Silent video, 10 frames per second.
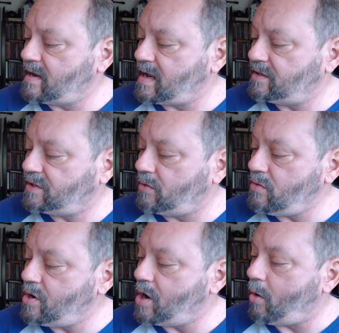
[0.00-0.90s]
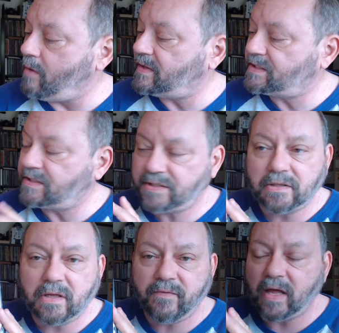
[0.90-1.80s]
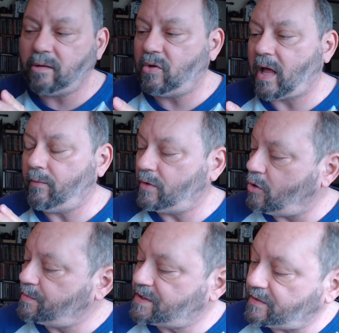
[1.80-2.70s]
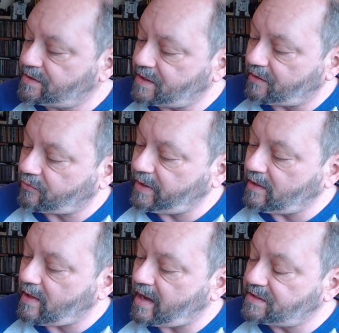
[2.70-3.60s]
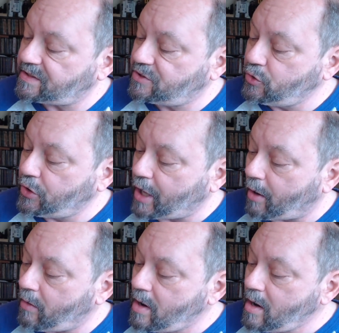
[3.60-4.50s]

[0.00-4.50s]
don't know if it's still available. I would hope so. It's a 3-line studio.